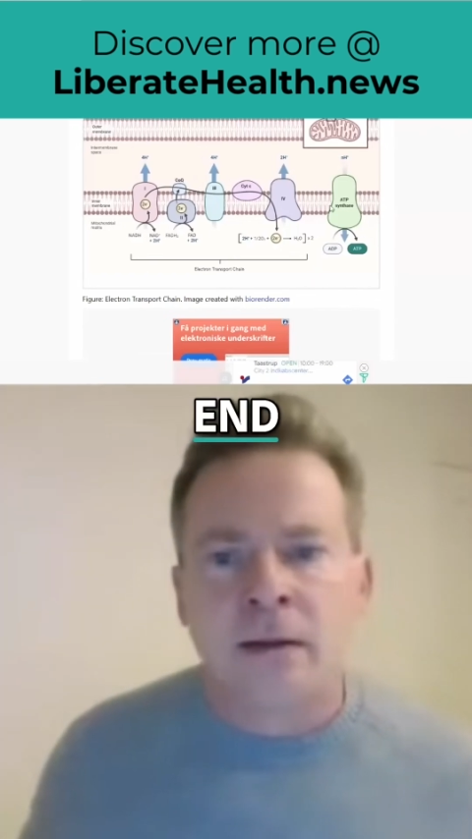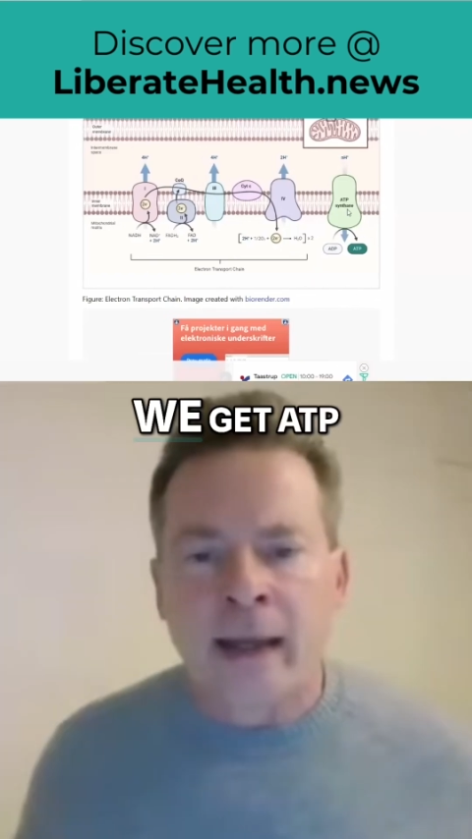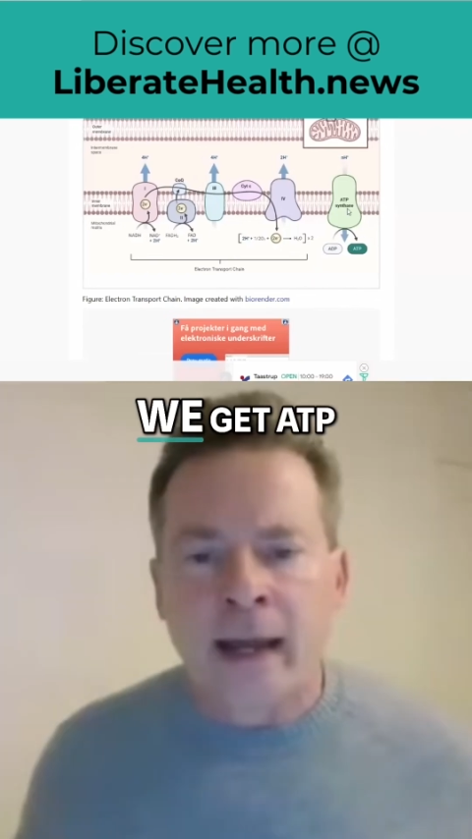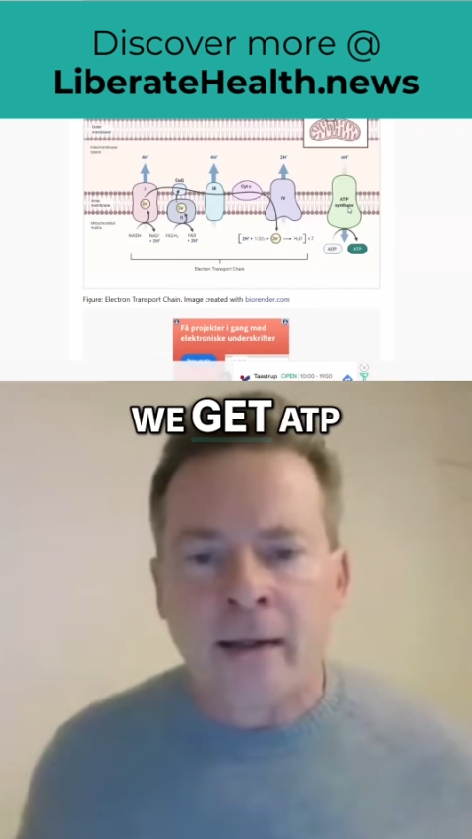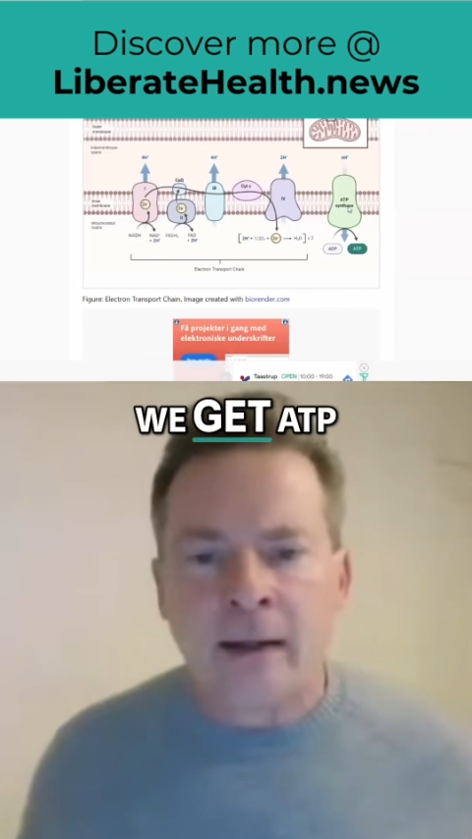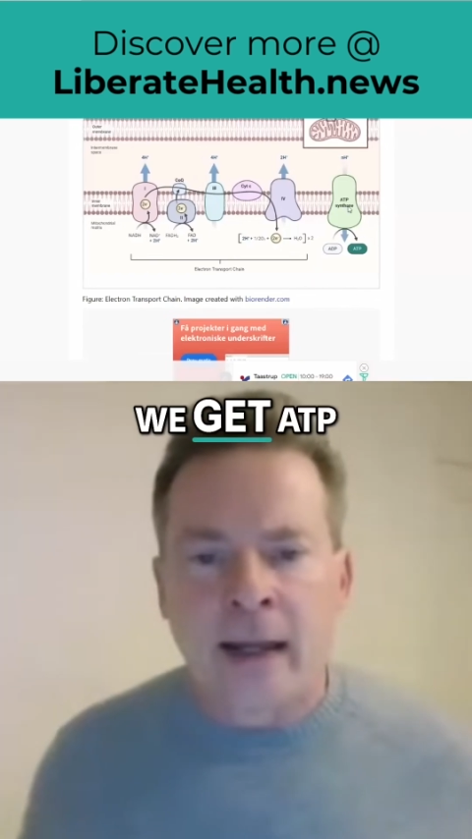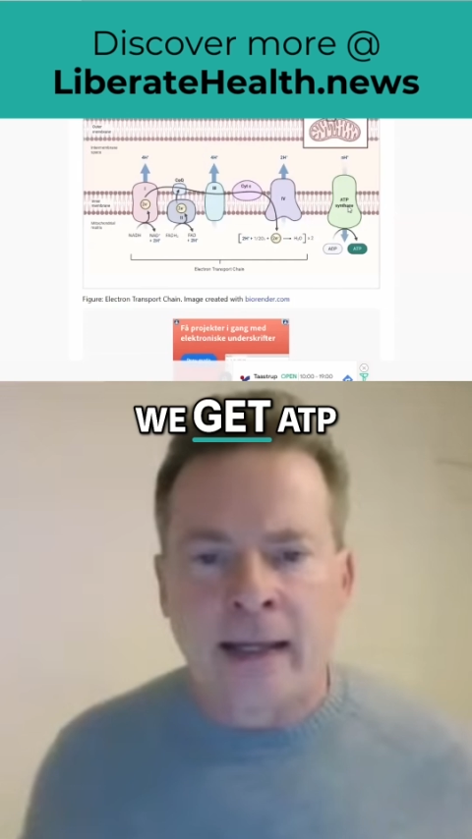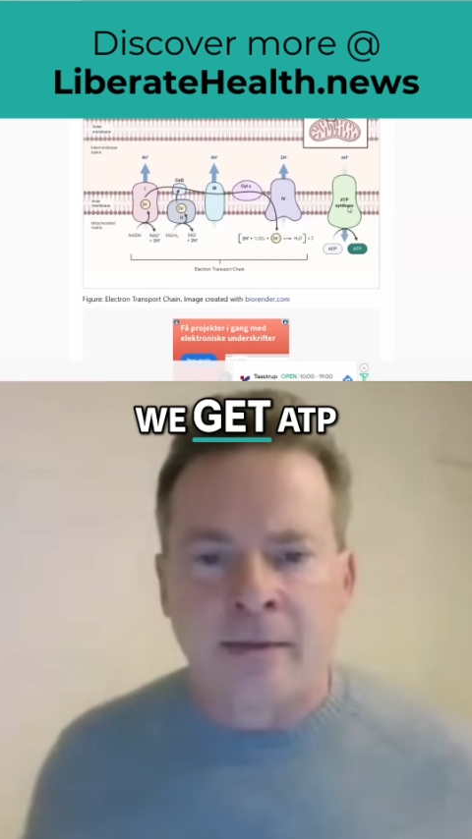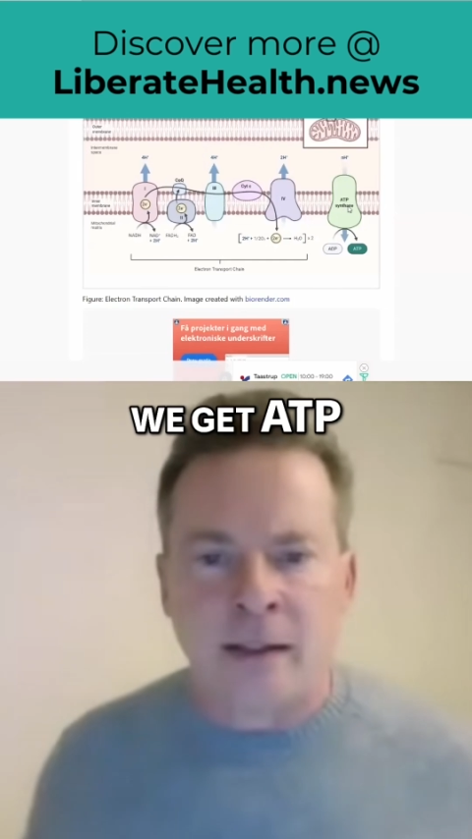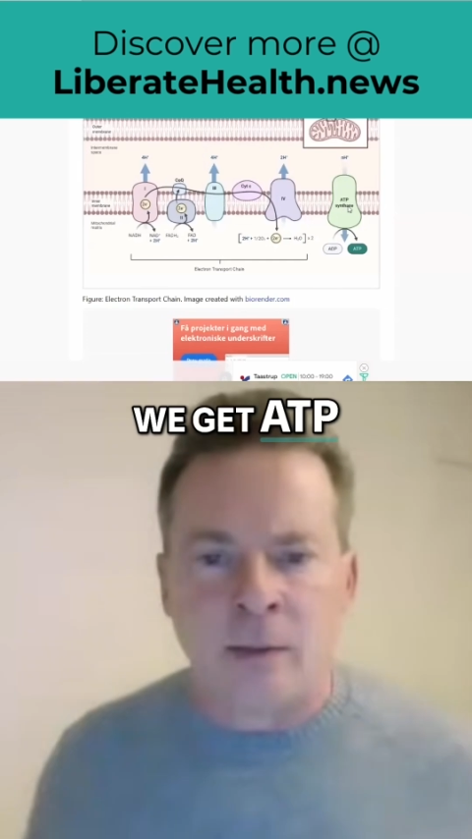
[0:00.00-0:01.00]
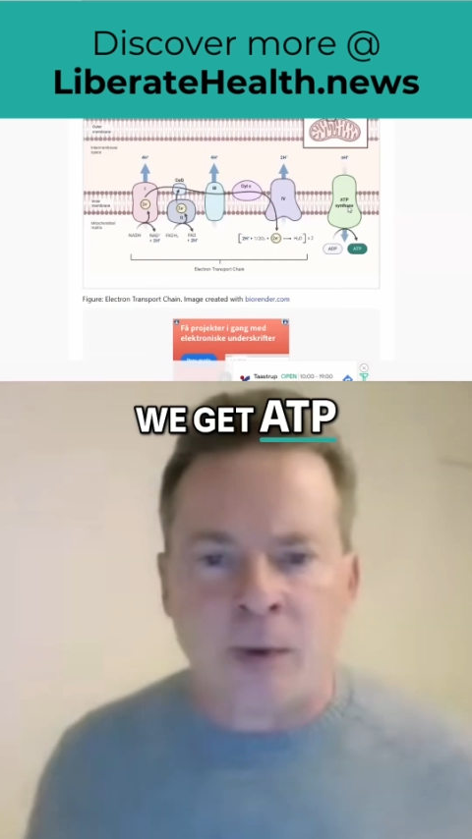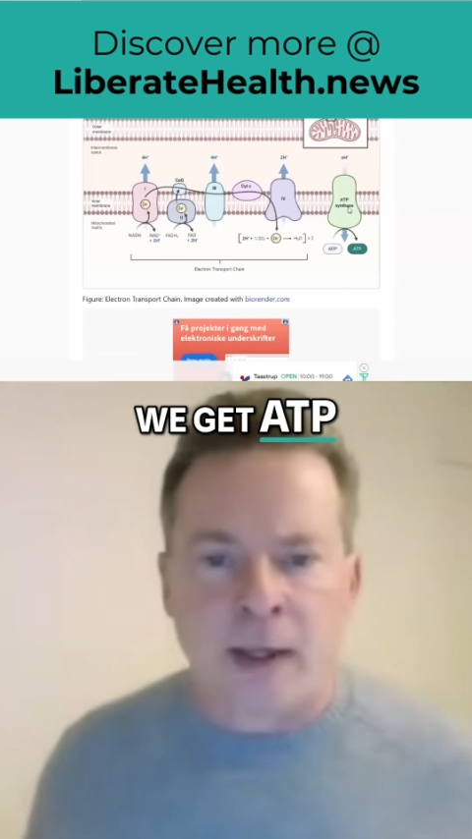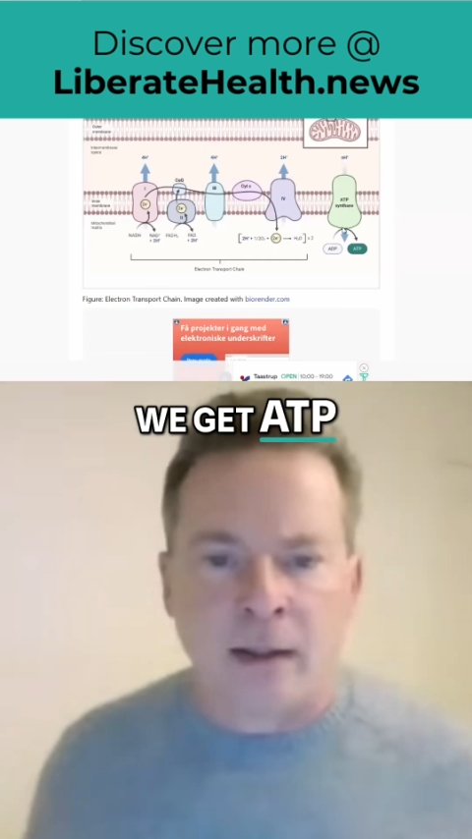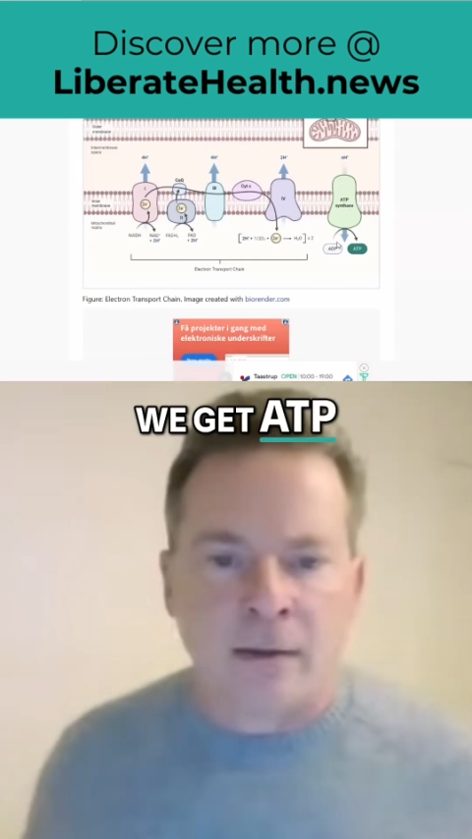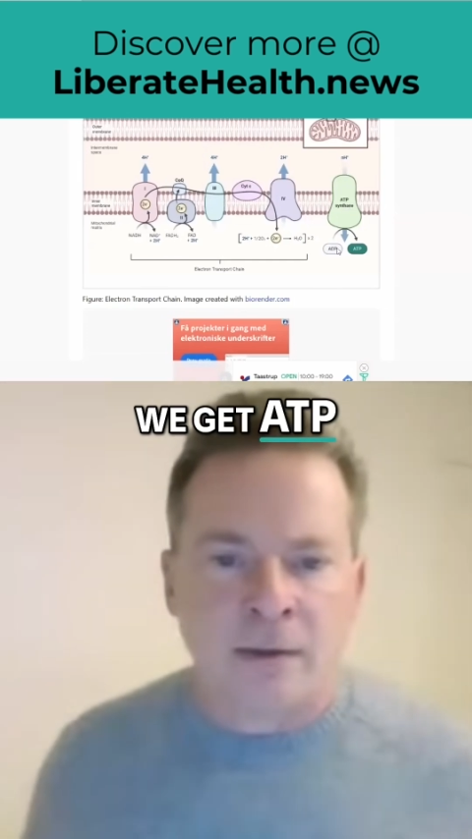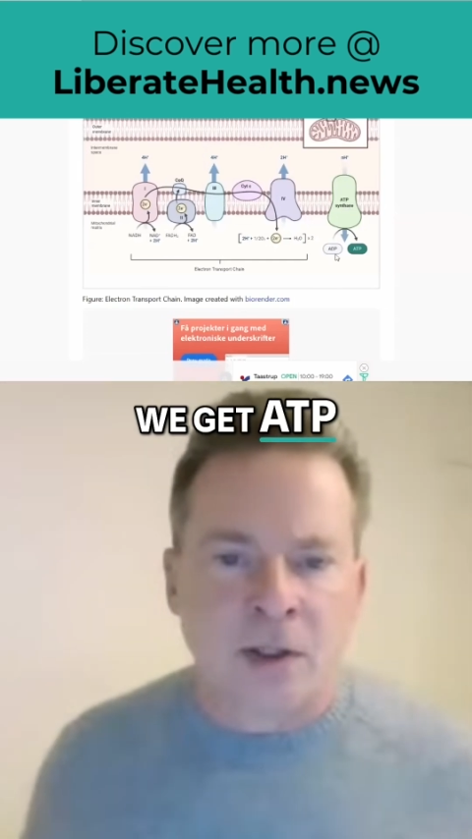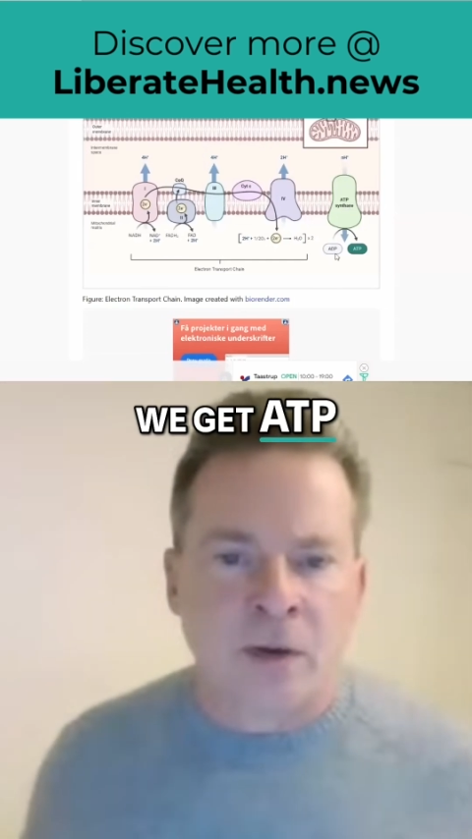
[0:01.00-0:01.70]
we get ATP.